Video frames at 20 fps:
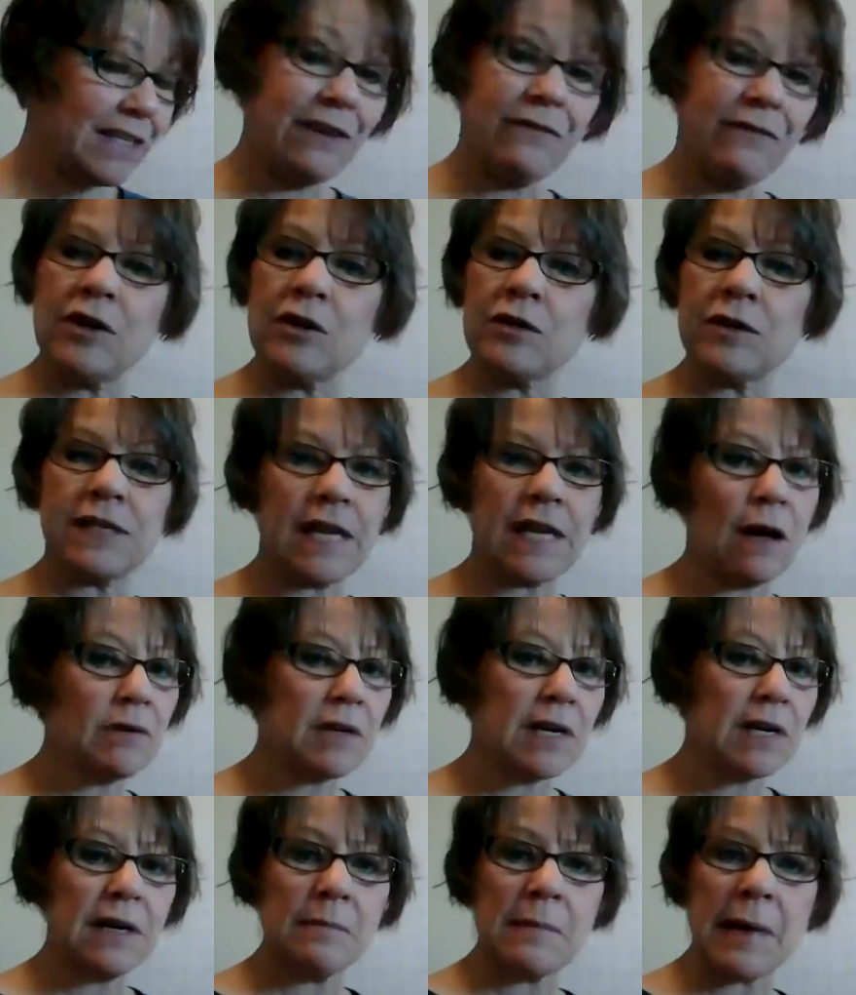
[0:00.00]
If you
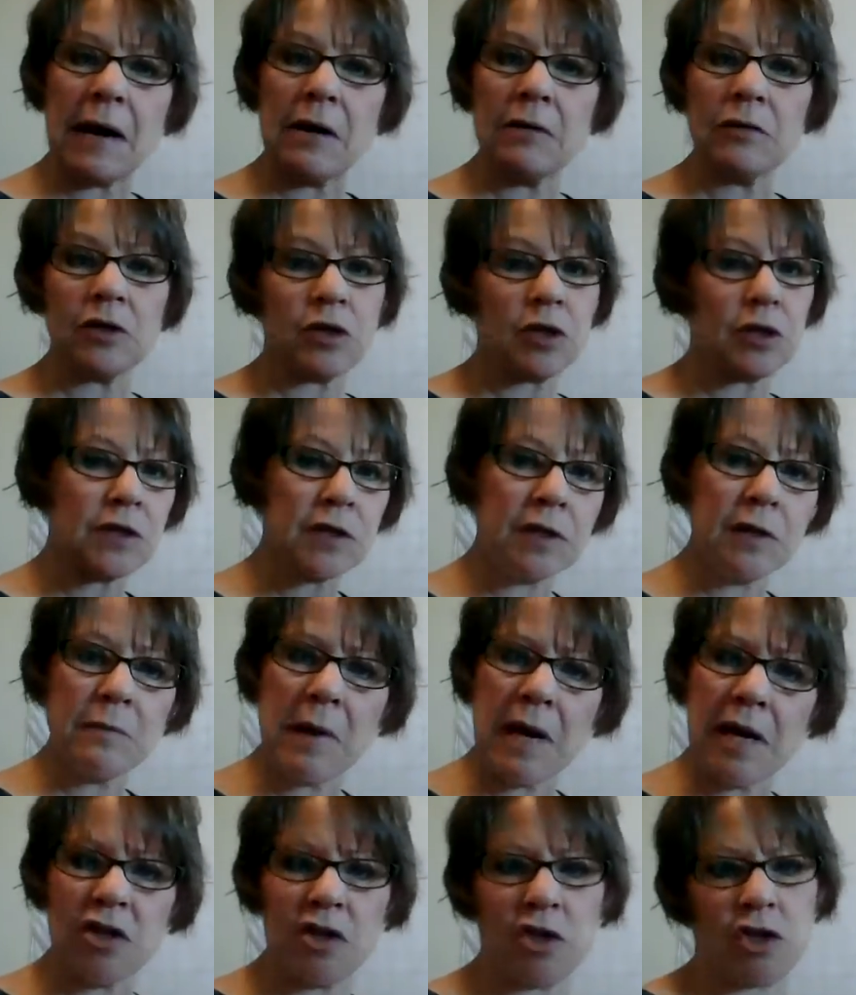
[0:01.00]
sounded them out just to
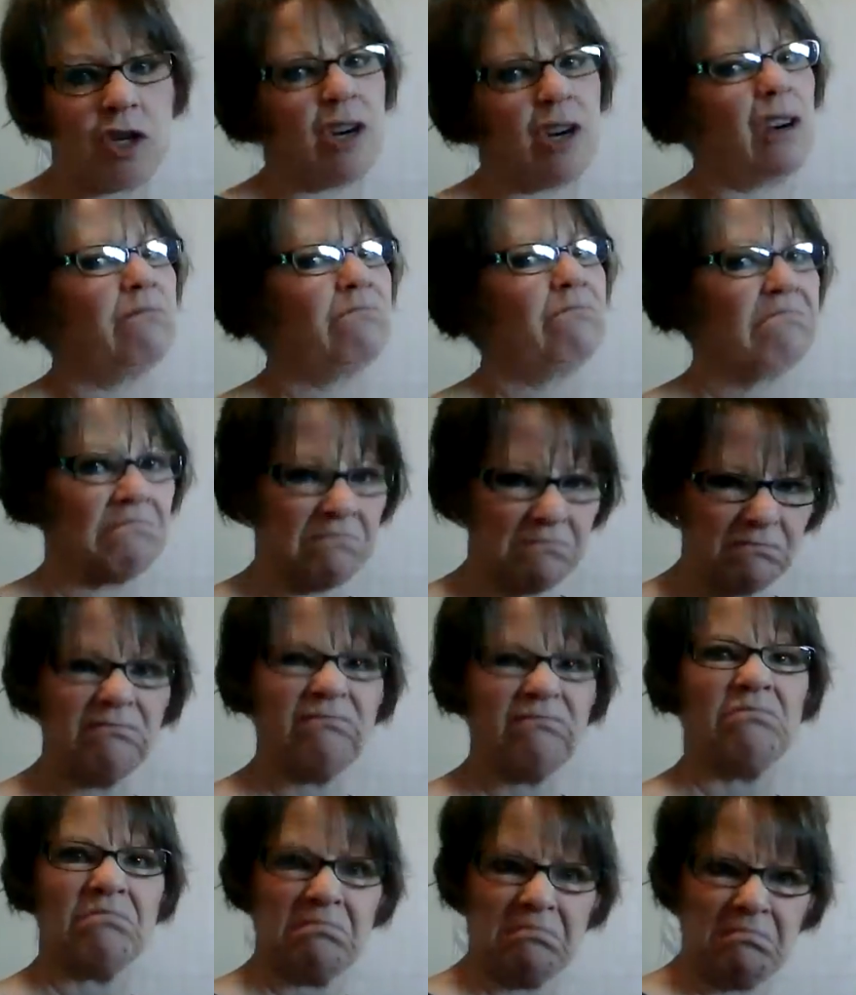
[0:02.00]
make sure,
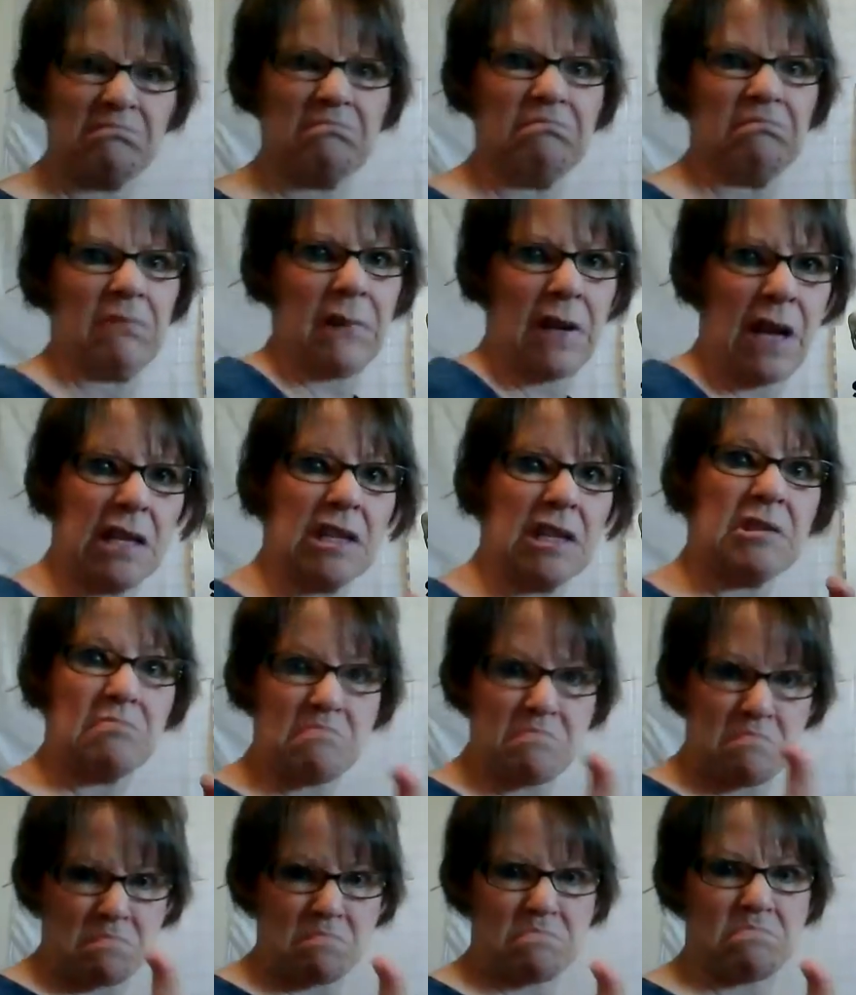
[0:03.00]
that's
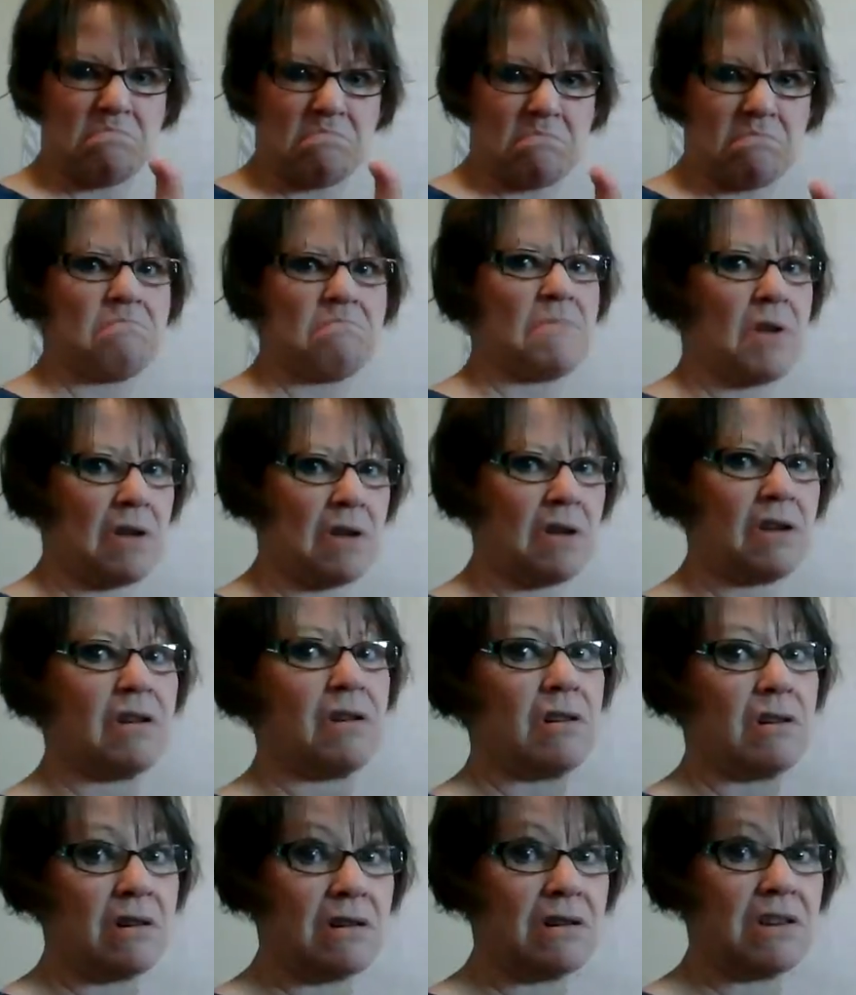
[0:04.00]

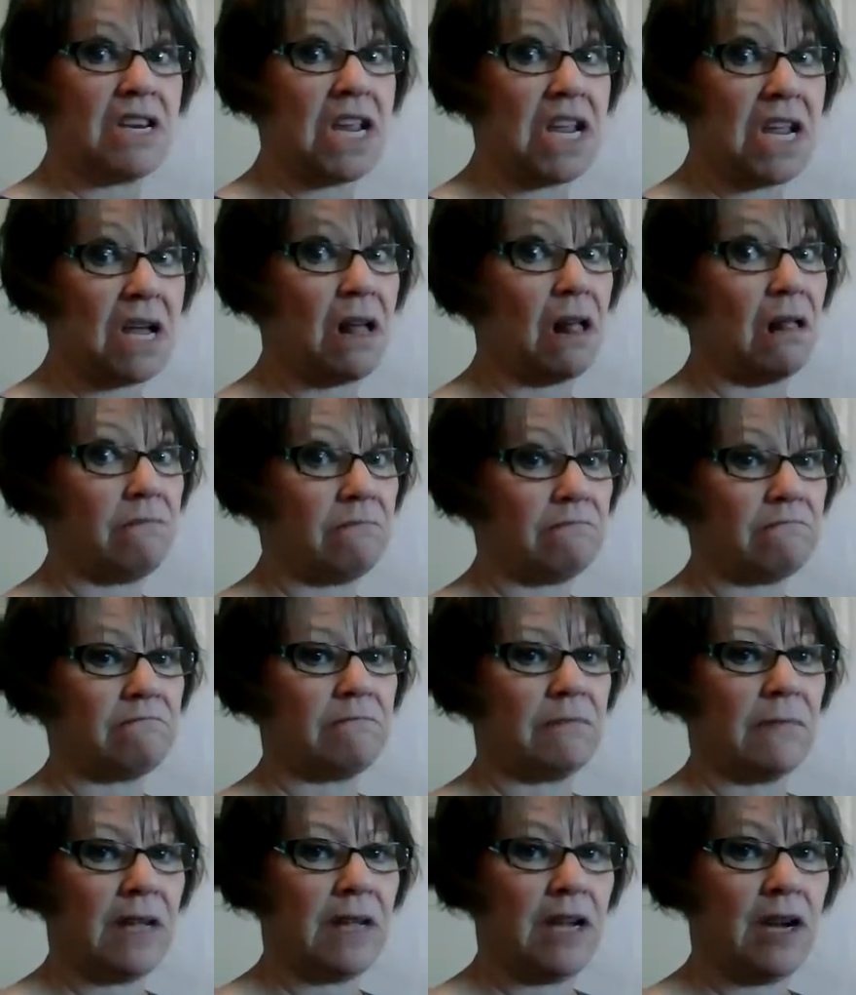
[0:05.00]
good deal.
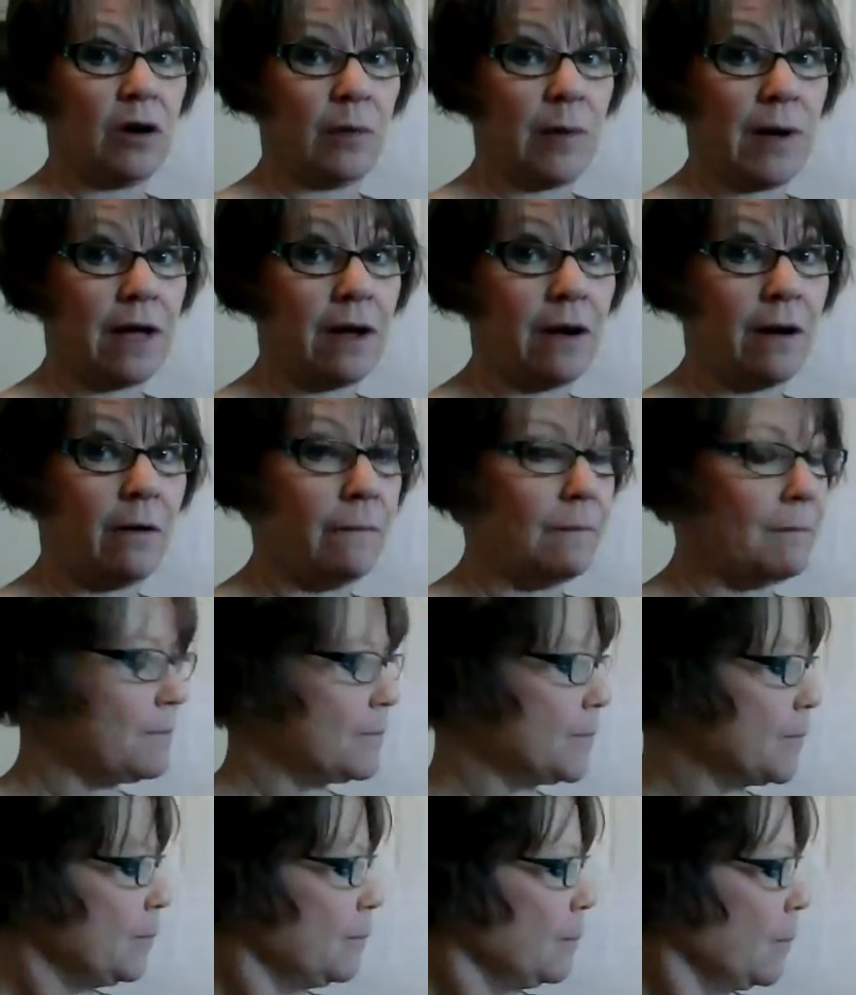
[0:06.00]
Here we go.
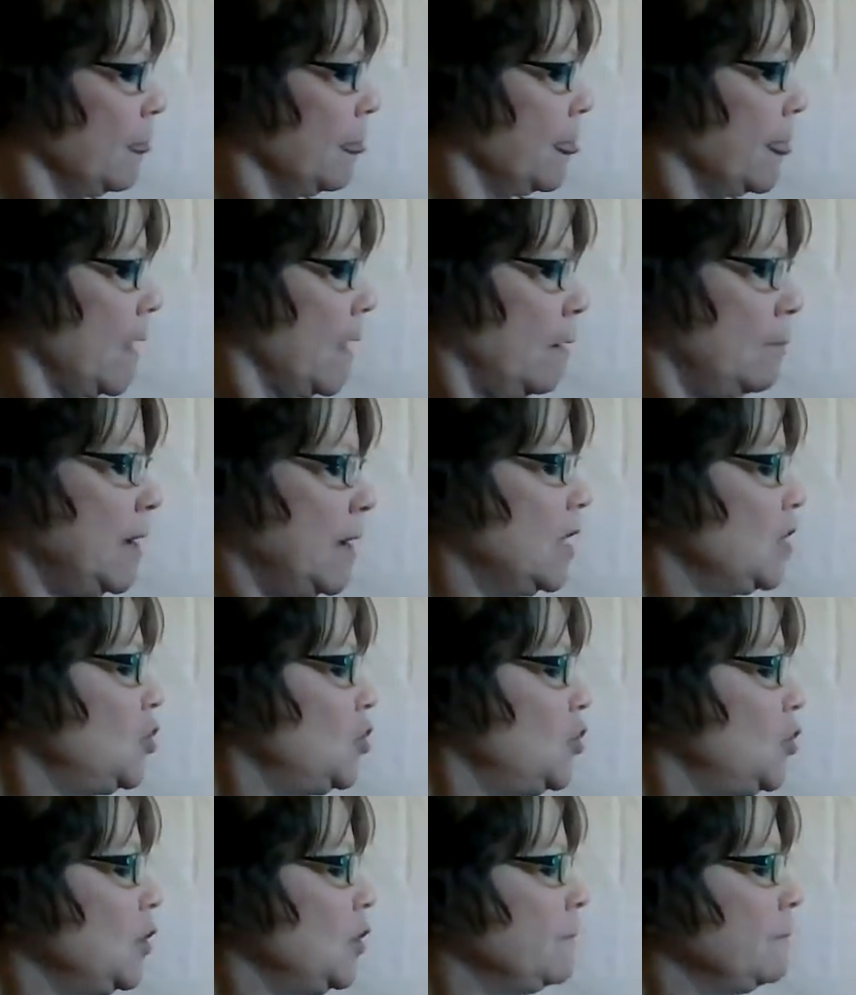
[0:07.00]
Page
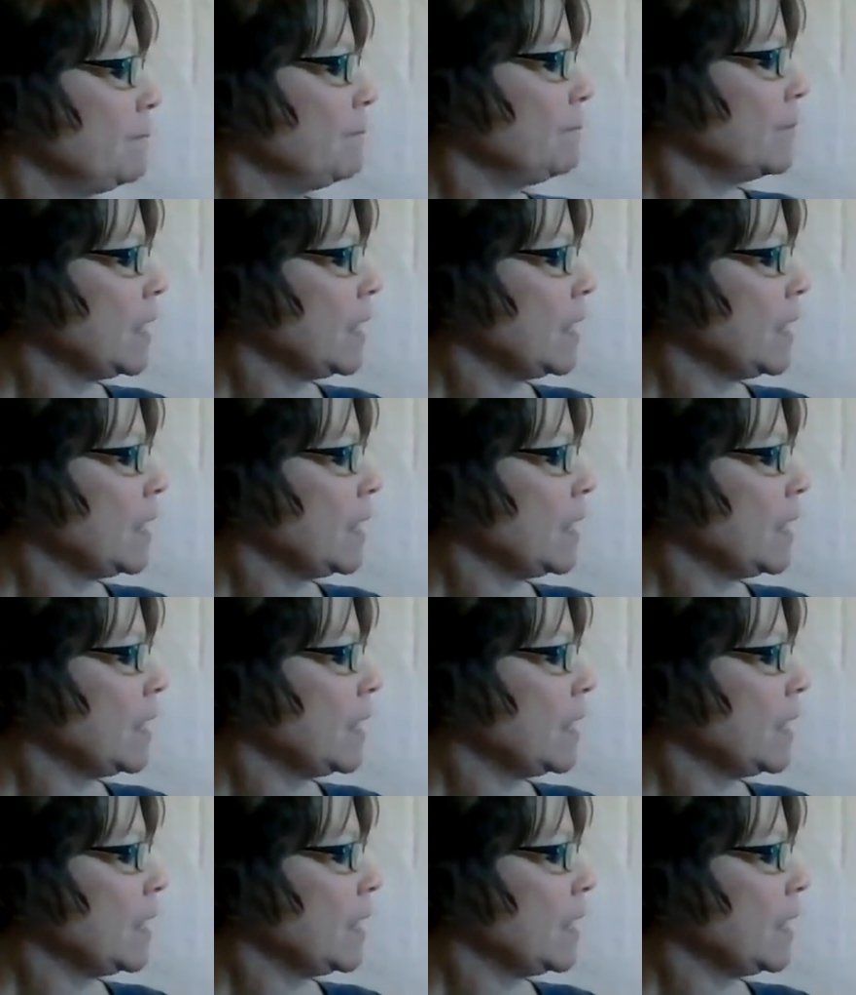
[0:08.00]
2.